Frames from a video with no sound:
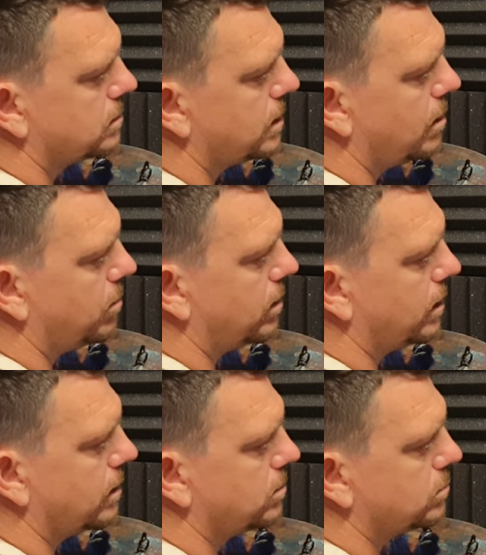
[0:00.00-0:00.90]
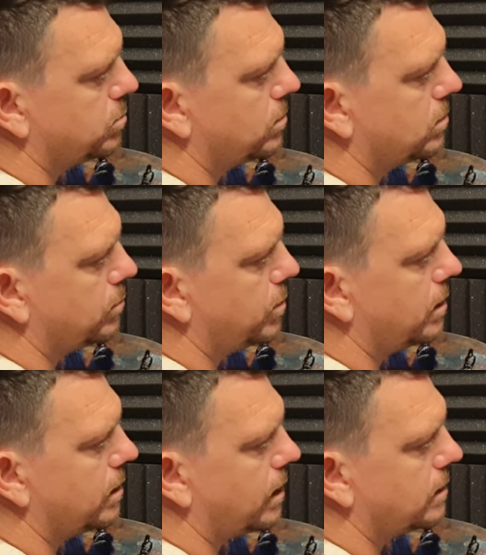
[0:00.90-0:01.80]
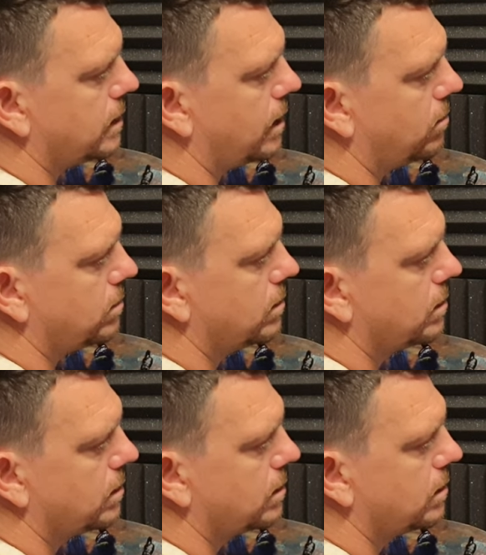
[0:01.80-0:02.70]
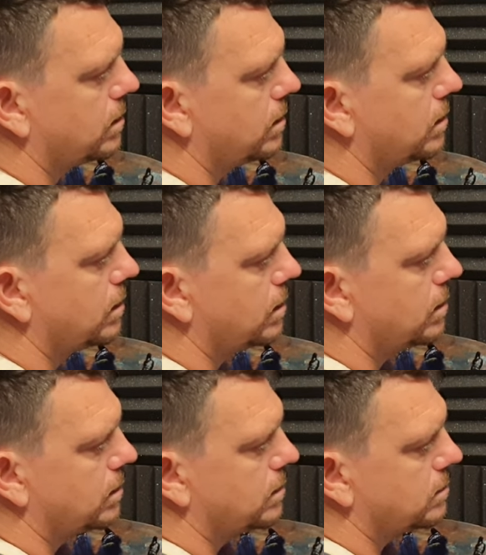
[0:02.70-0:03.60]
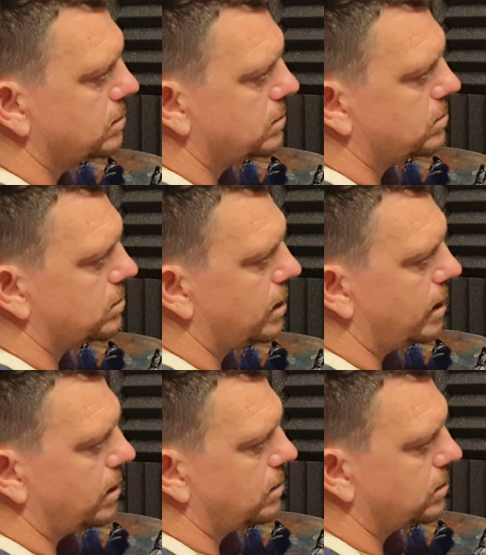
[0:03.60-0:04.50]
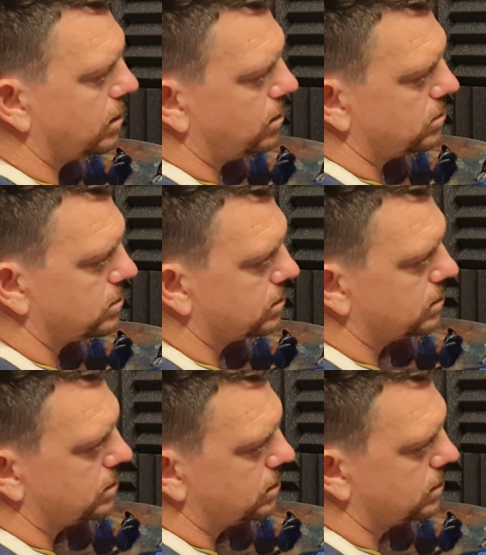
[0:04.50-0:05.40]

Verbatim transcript: Same on here, just pull a bit of that down. Straight across.